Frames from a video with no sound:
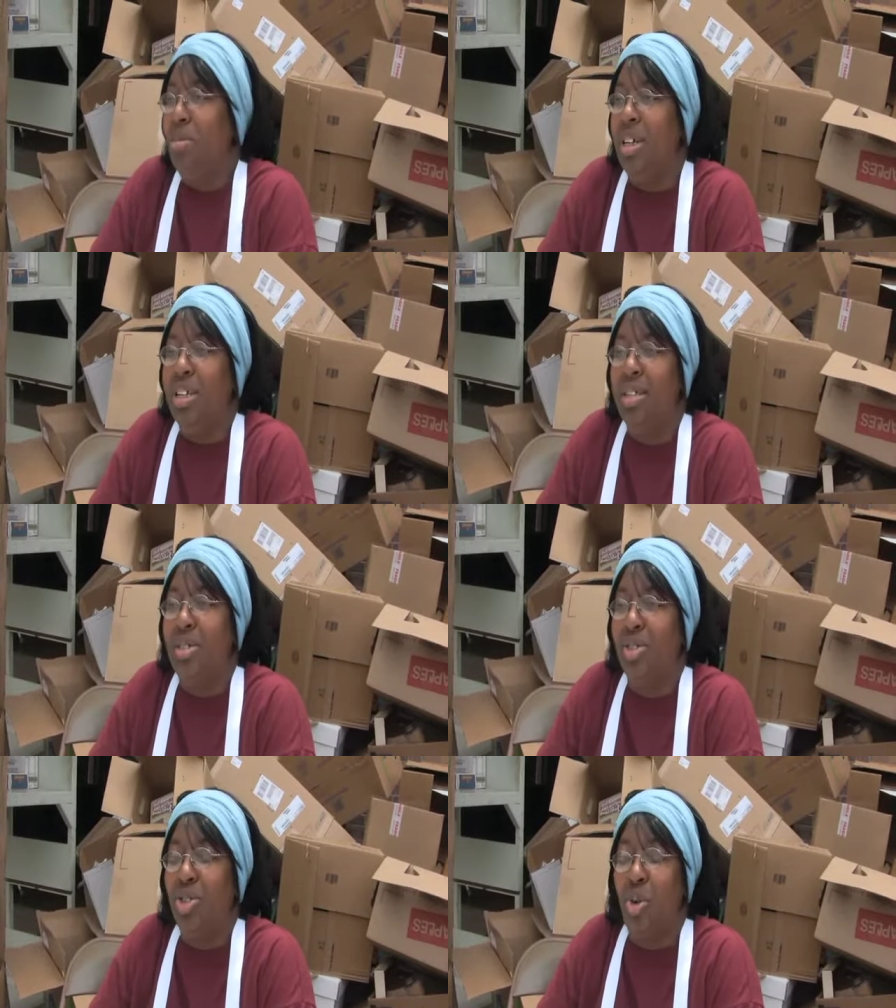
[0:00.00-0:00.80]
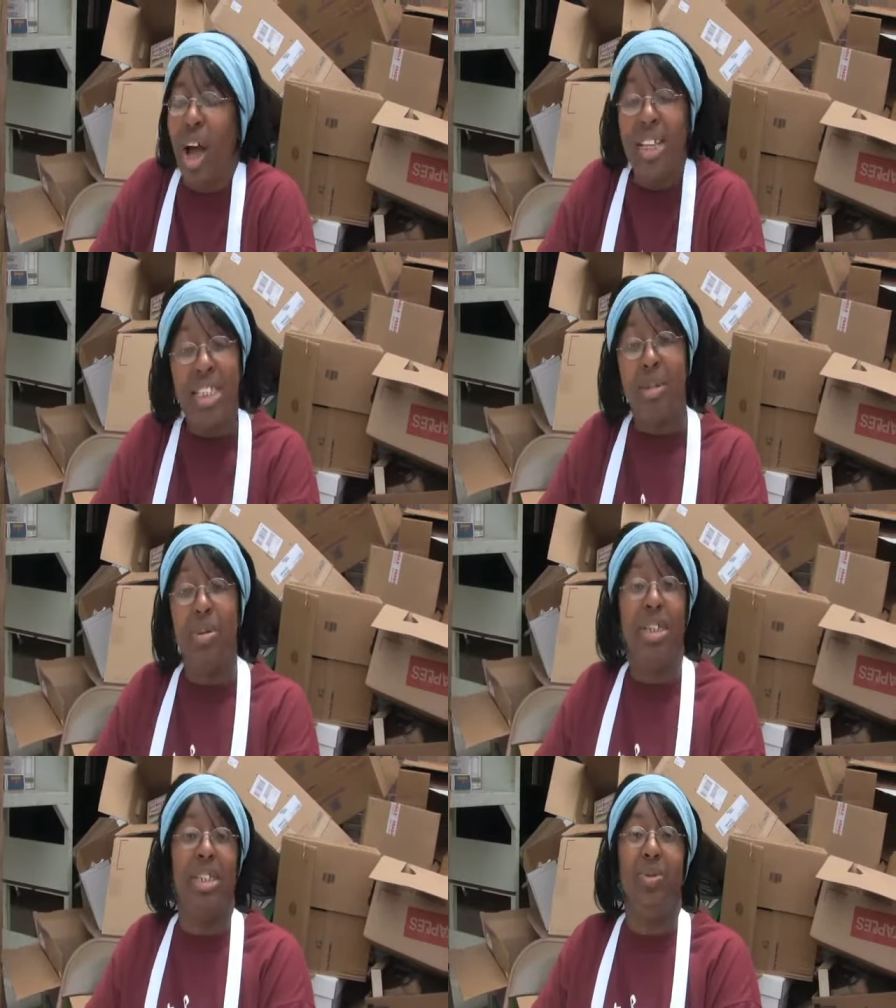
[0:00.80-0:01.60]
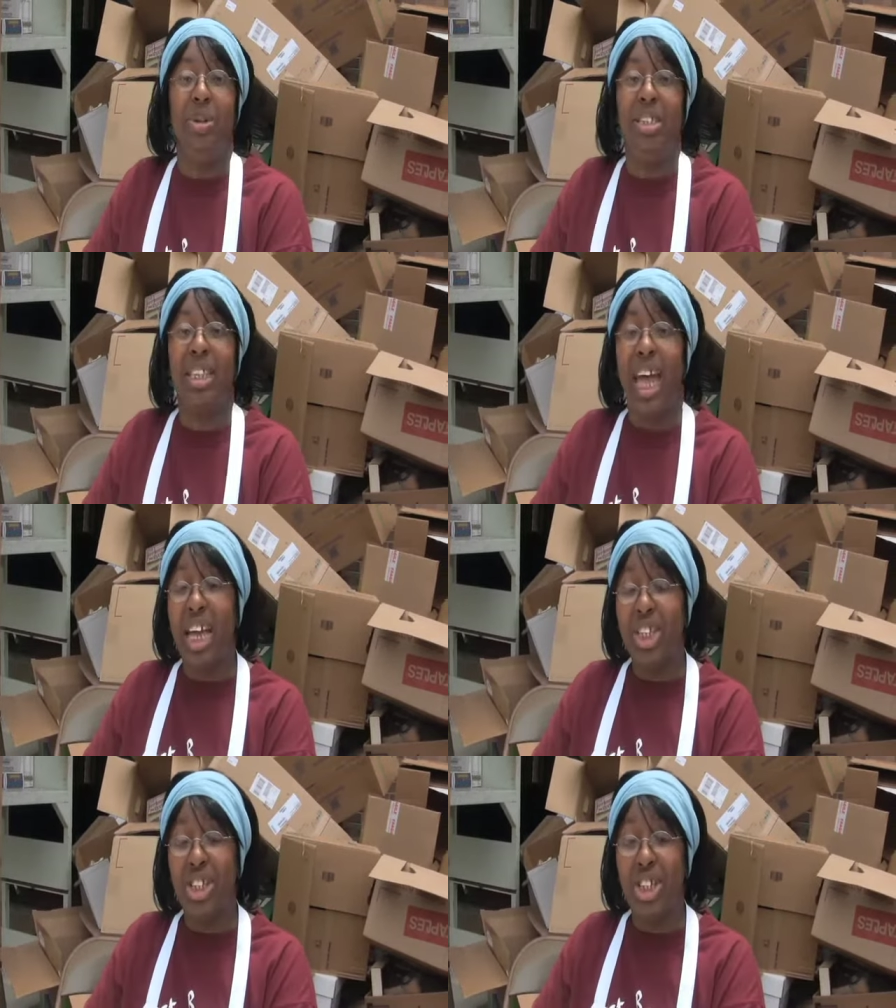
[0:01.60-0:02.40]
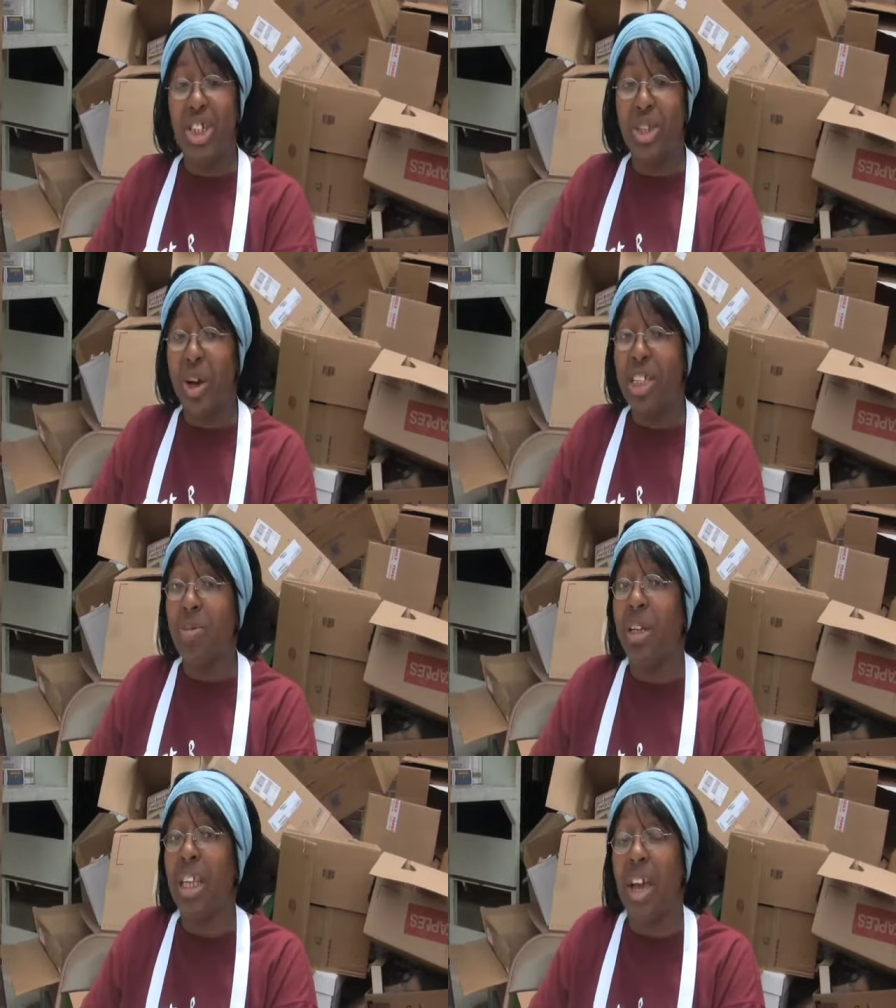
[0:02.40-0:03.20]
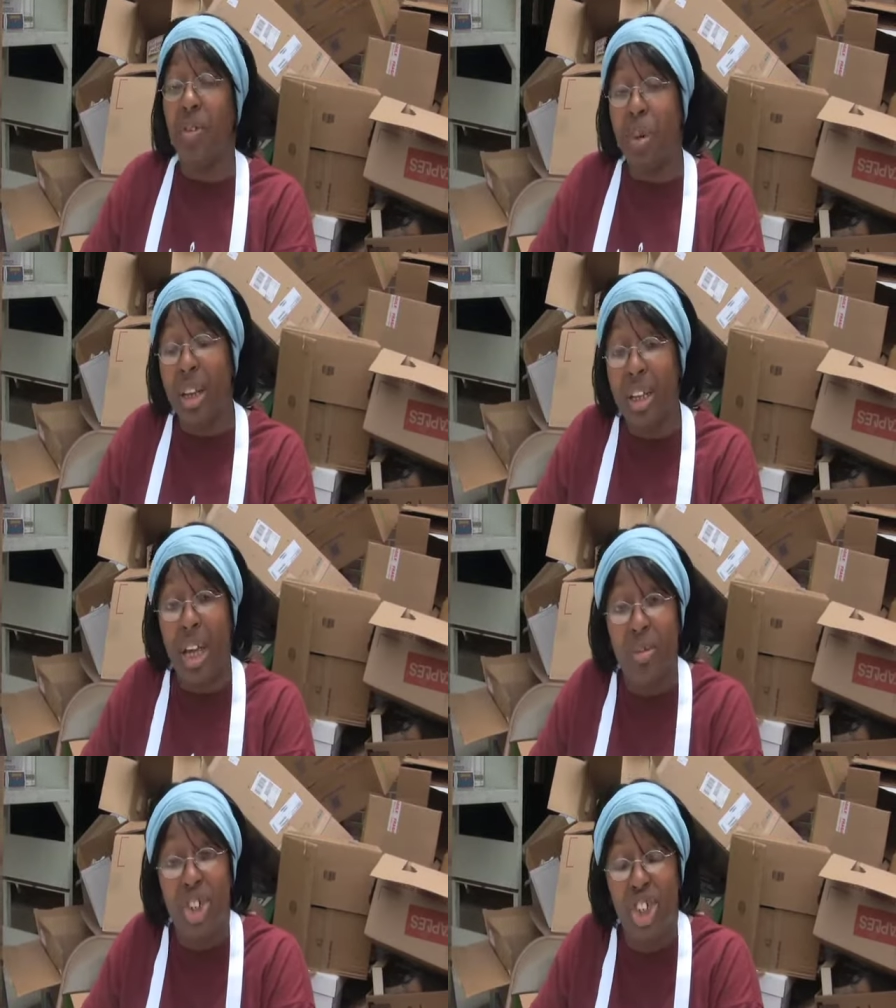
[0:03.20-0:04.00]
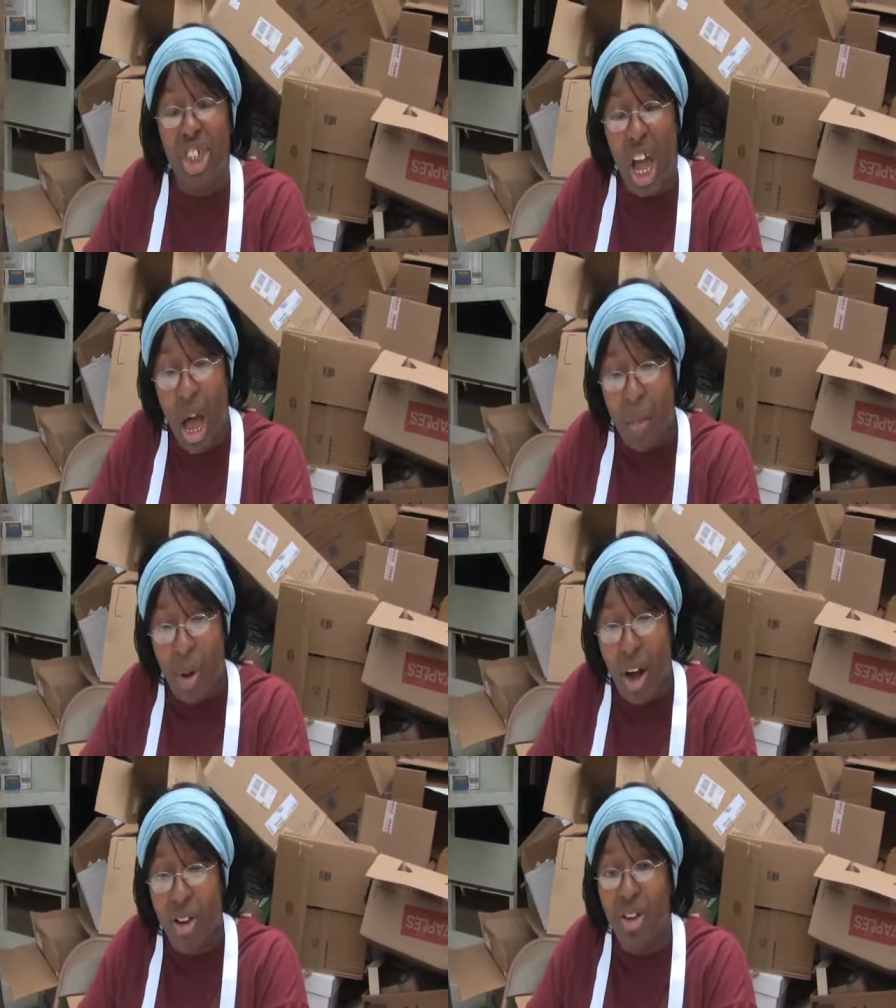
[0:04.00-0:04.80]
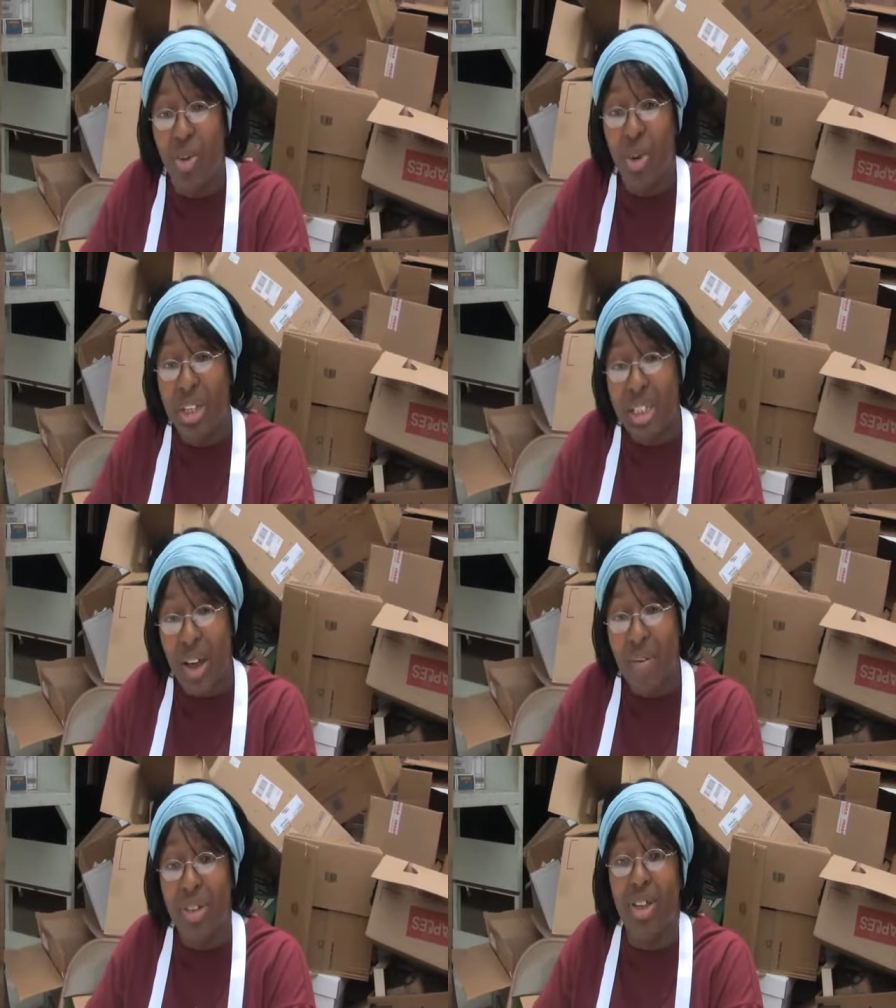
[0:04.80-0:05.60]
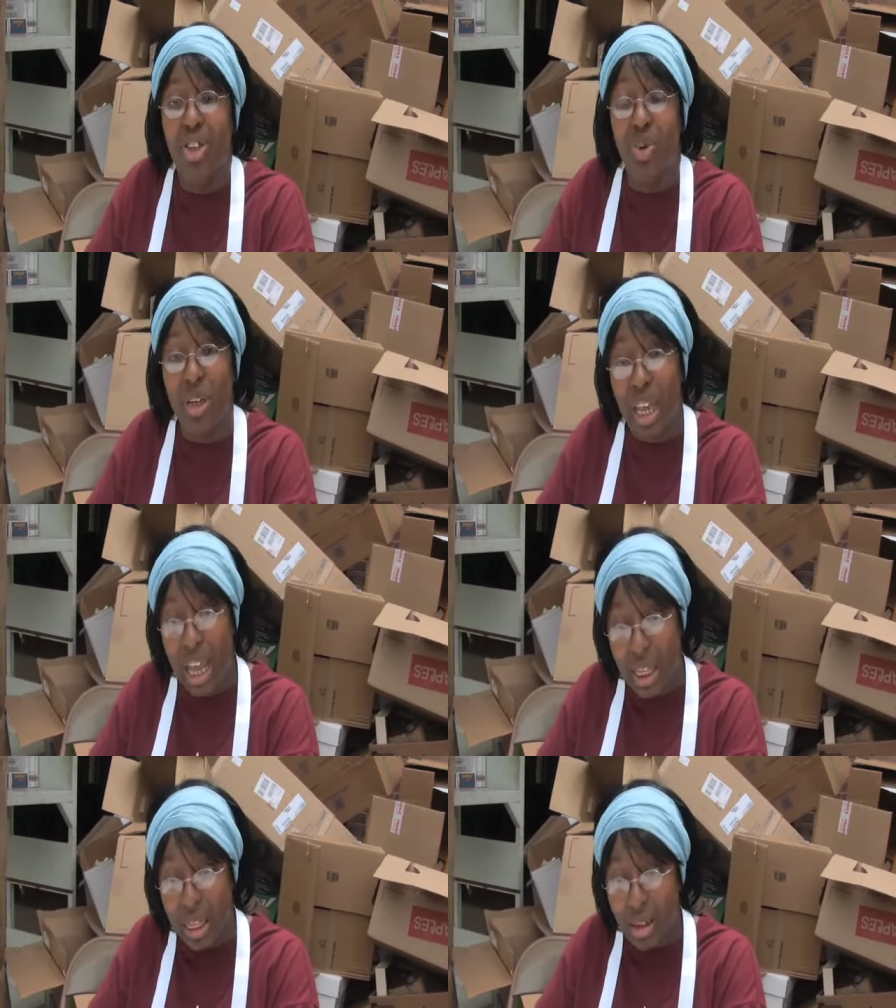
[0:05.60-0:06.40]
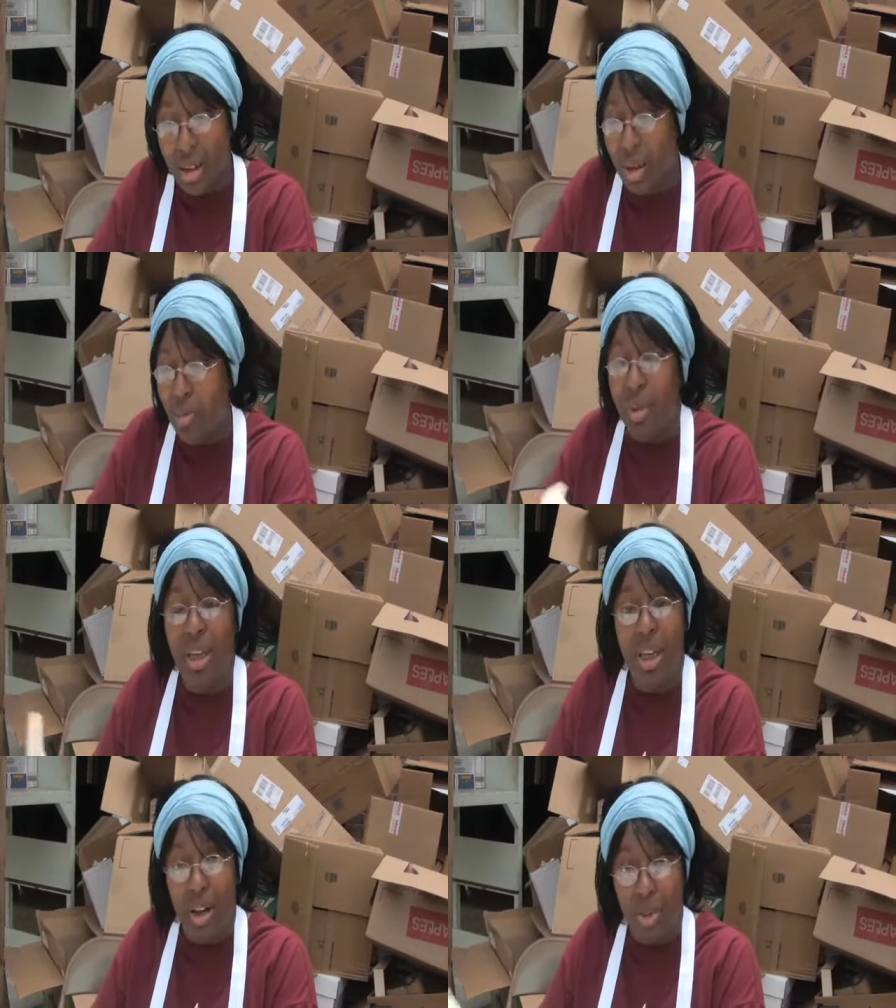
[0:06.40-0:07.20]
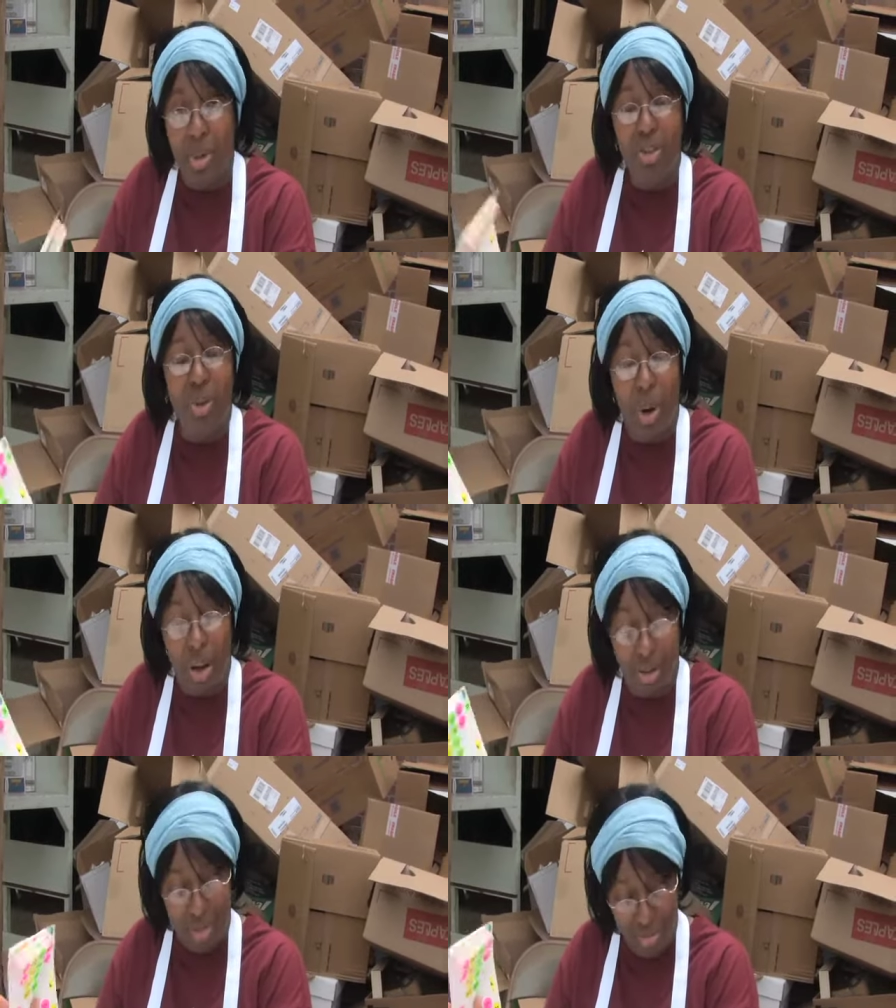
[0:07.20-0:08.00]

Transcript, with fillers: it's twice as big as it was last year, so I expect everybody to come shop on the 27th and the 28th. Be here, be square.